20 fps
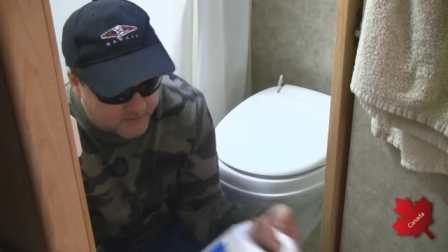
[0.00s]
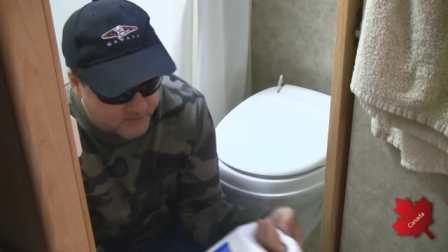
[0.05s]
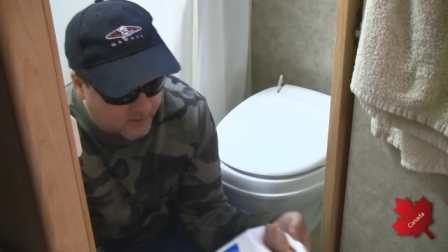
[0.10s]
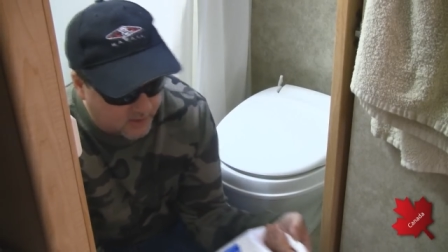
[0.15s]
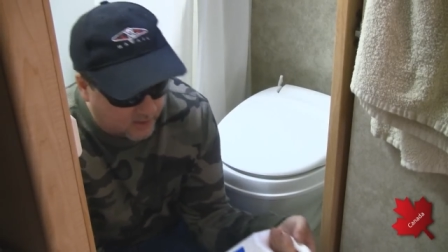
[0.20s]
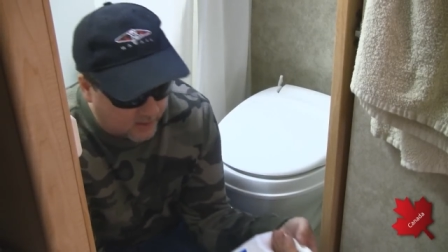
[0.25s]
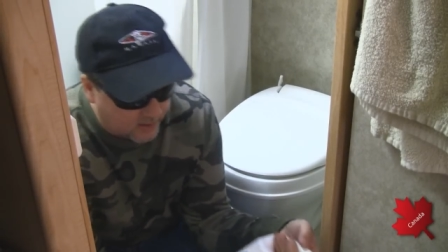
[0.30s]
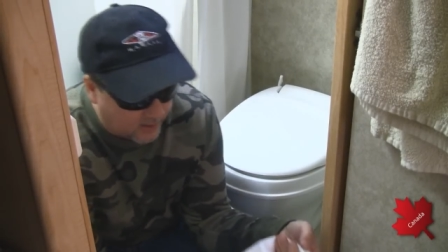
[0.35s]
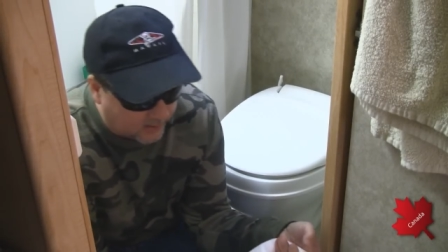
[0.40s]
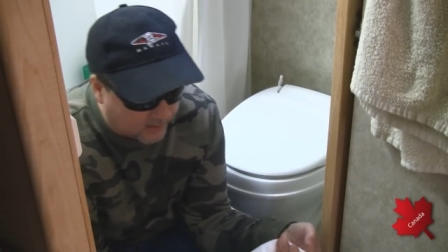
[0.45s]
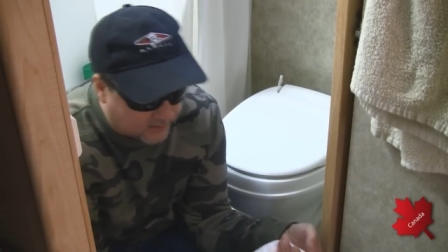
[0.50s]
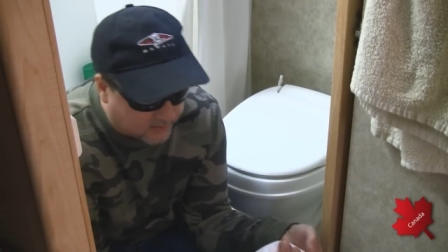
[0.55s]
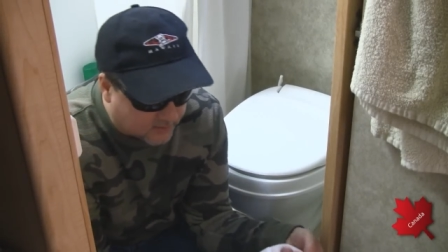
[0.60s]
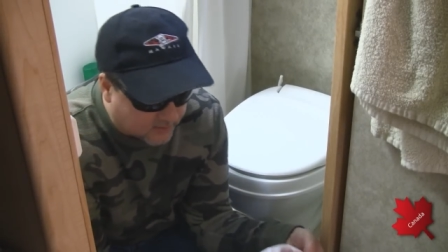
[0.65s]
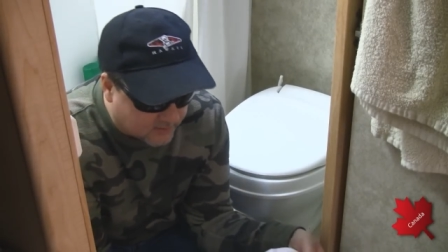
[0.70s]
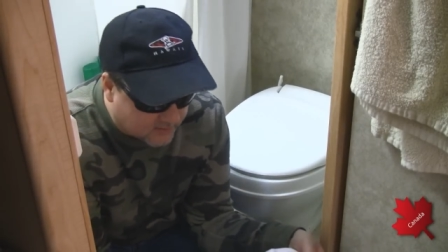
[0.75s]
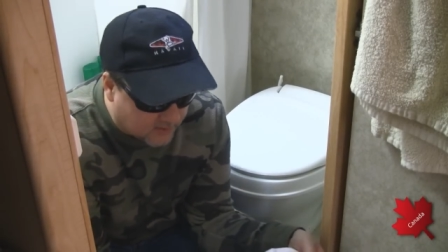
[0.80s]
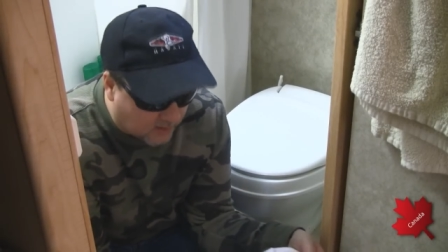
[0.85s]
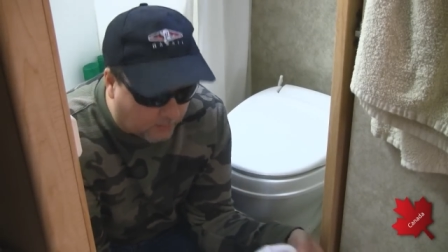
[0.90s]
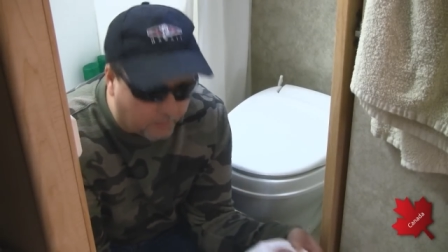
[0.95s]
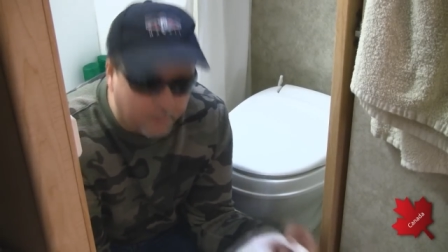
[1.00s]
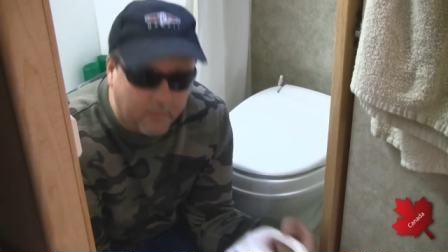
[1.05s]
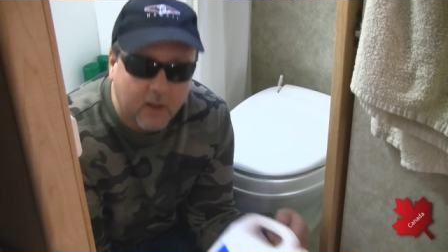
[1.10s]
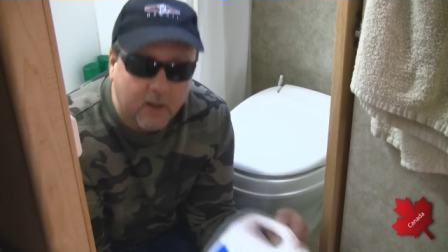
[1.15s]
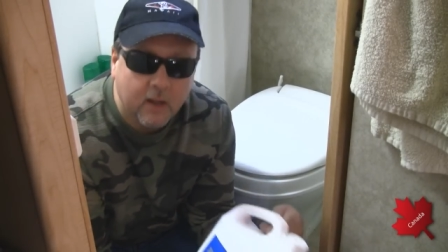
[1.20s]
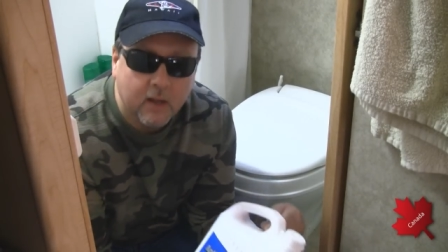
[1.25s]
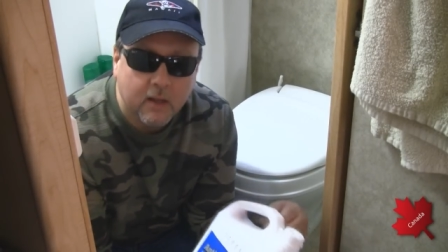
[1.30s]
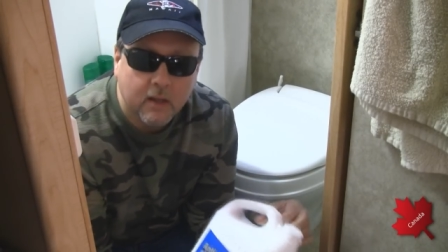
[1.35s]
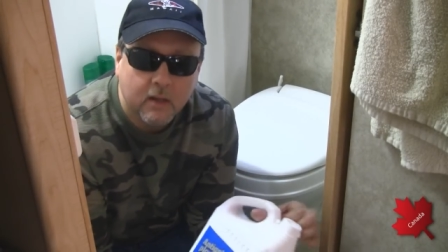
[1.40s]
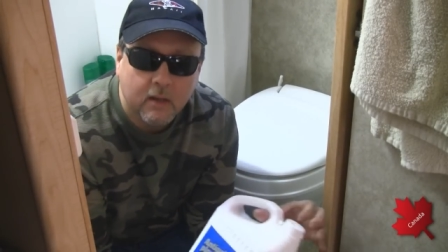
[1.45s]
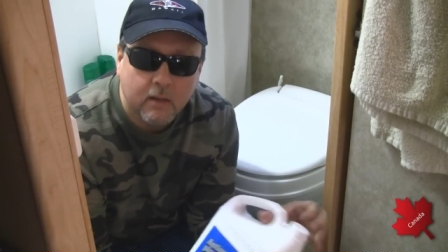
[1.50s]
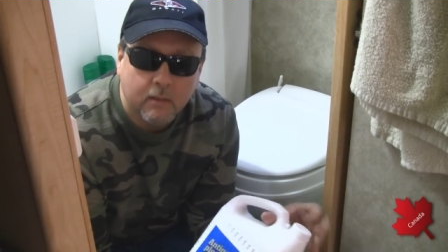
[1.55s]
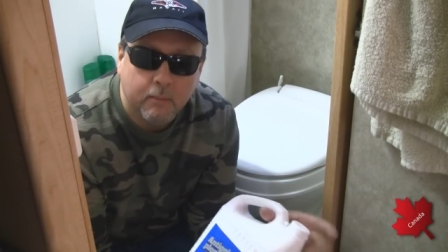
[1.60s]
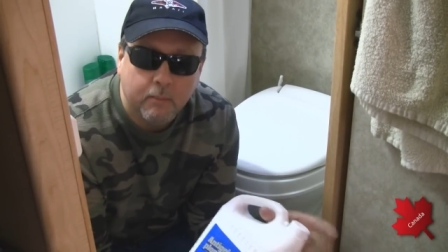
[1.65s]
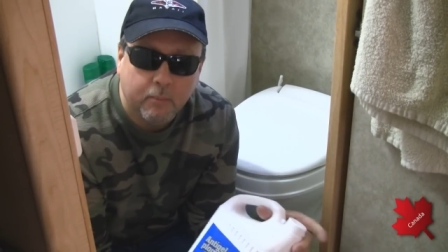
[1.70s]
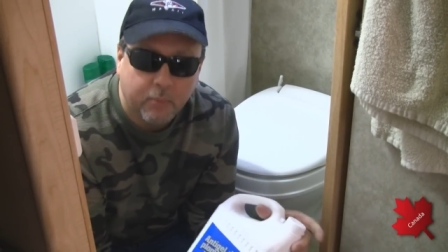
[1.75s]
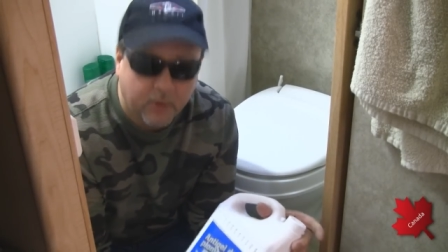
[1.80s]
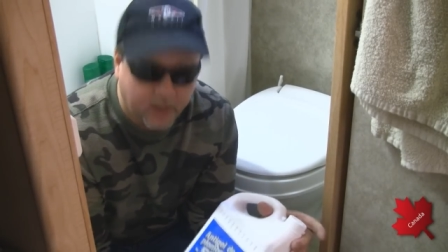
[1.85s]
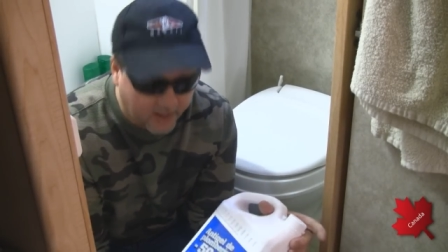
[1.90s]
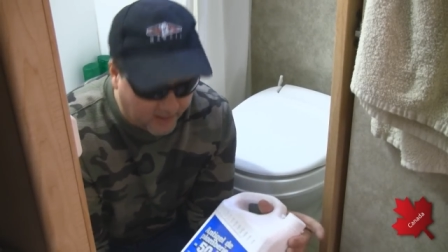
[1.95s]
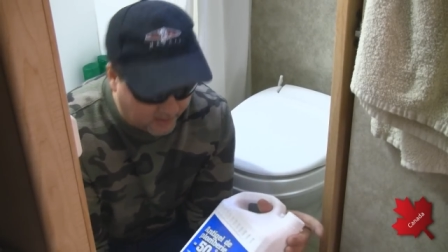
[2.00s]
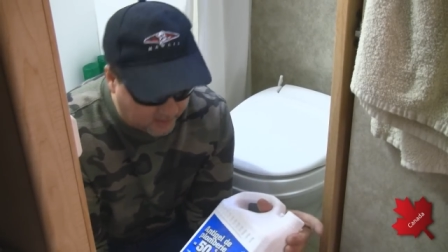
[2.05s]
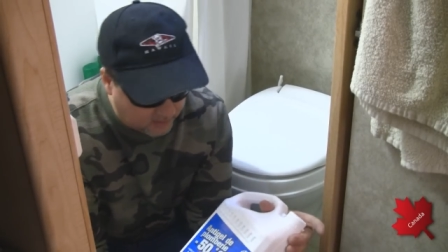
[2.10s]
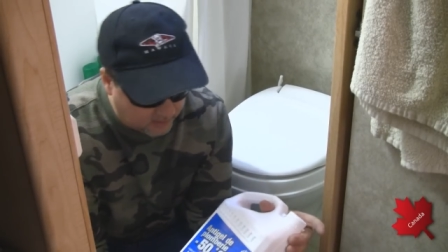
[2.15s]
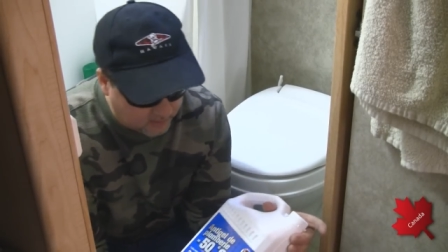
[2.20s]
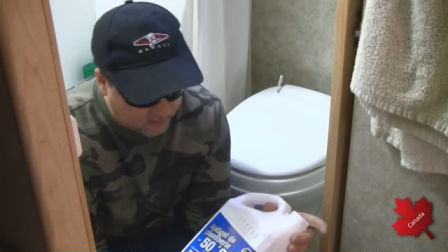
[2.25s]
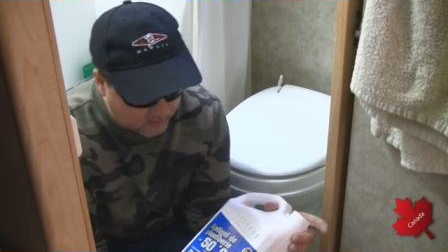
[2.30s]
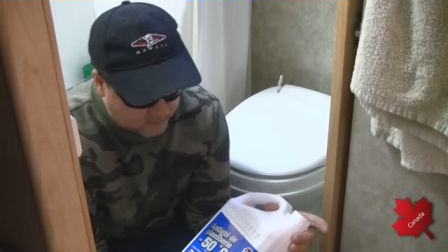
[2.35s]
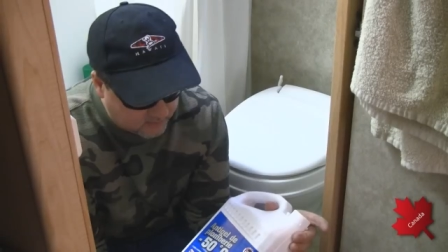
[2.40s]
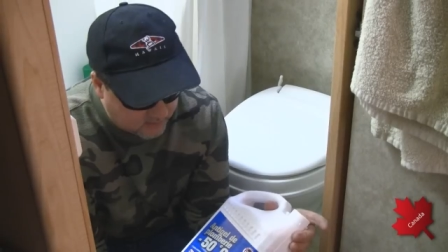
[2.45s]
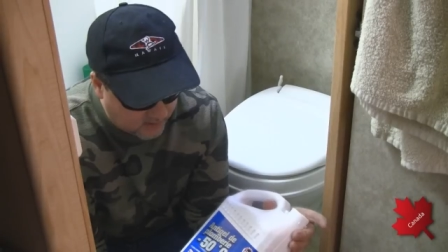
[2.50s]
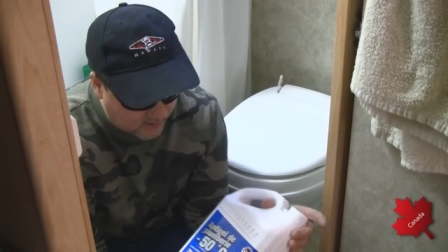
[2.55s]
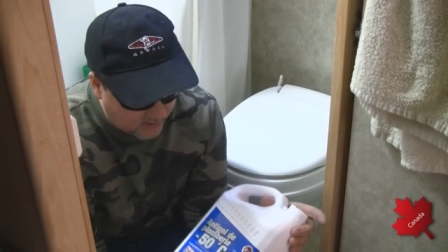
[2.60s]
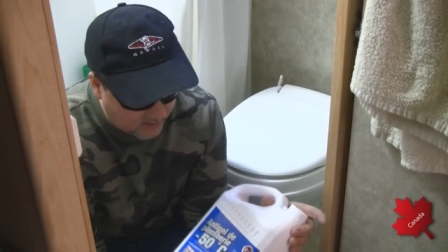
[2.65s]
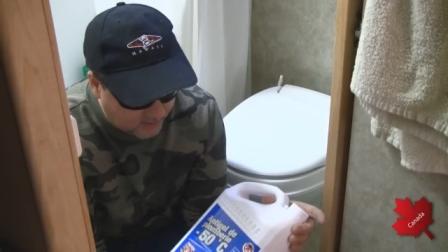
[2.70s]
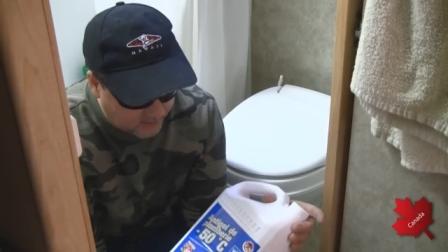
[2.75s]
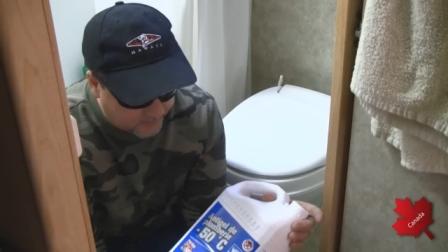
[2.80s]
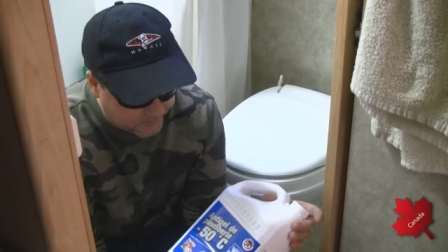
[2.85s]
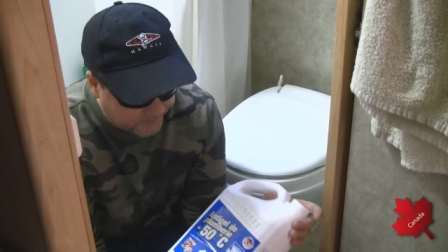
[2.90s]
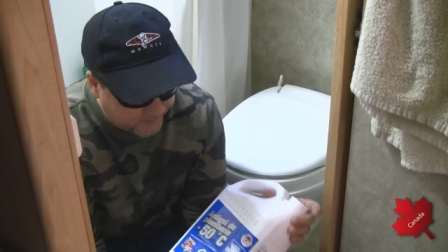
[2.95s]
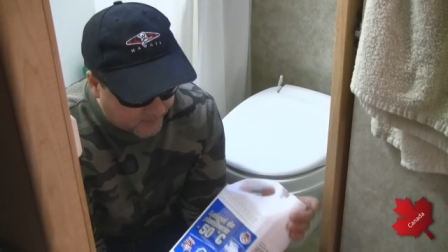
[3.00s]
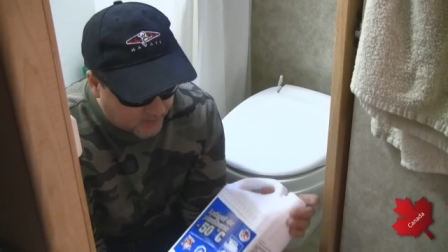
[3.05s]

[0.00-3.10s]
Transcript: is I like to dump my black tank,